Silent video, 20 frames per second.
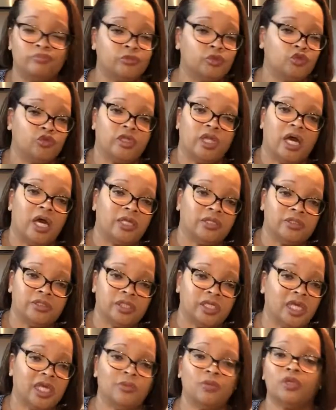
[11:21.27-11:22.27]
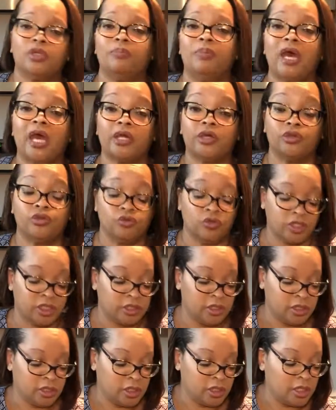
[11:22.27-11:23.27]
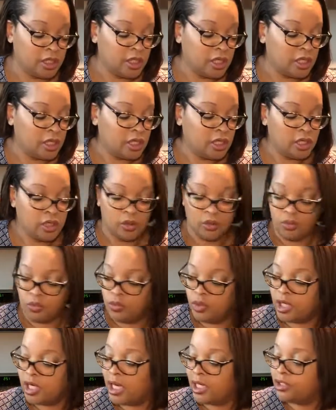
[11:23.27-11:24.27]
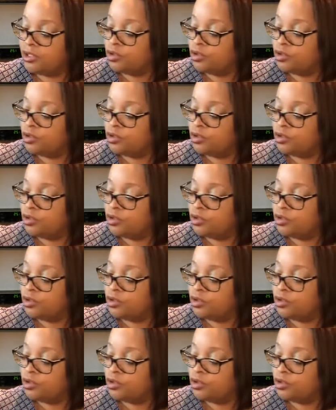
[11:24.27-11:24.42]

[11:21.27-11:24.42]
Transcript: $3. It came with a pack of 3. What I